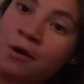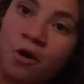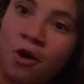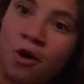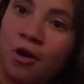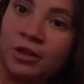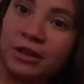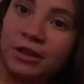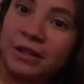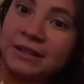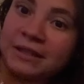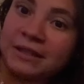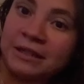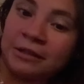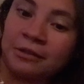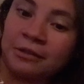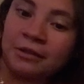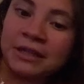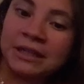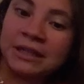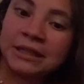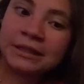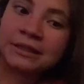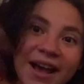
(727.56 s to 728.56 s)
on the
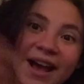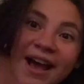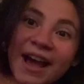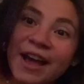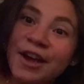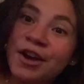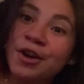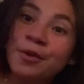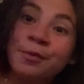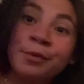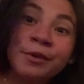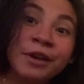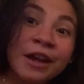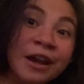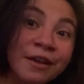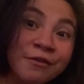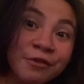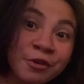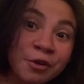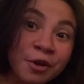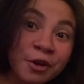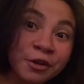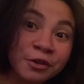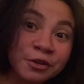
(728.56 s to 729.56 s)
series. I hope
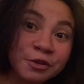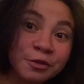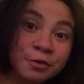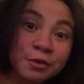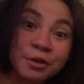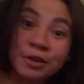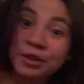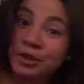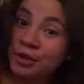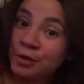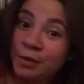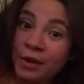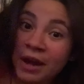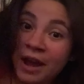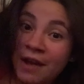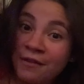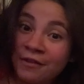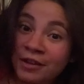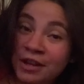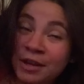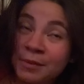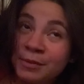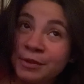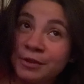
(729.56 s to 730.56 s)
wherever you are in this world, you are
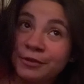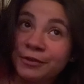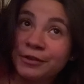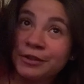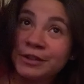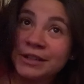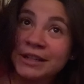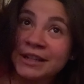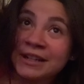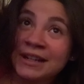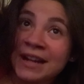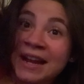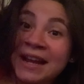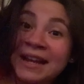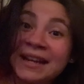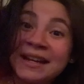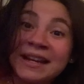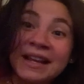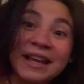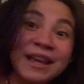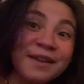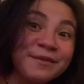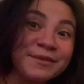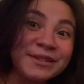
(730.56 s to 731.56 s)
having a beautiful day or night, and
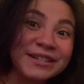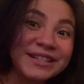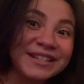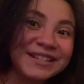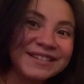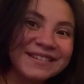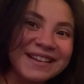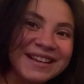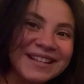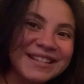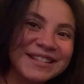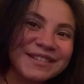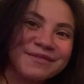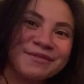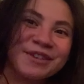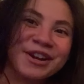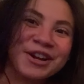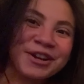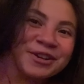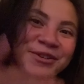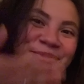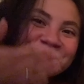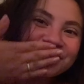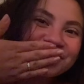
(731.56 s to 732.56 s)
I can't wait to see you guys
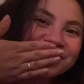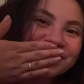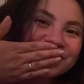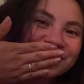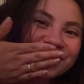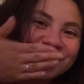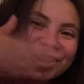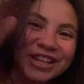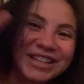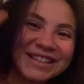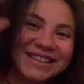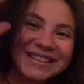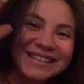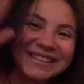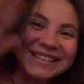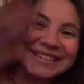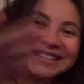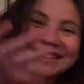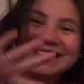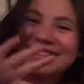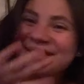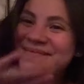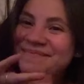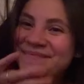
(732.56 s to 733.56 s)
tomorrow.
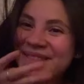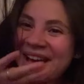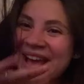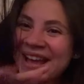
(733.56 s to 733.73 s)
Bye,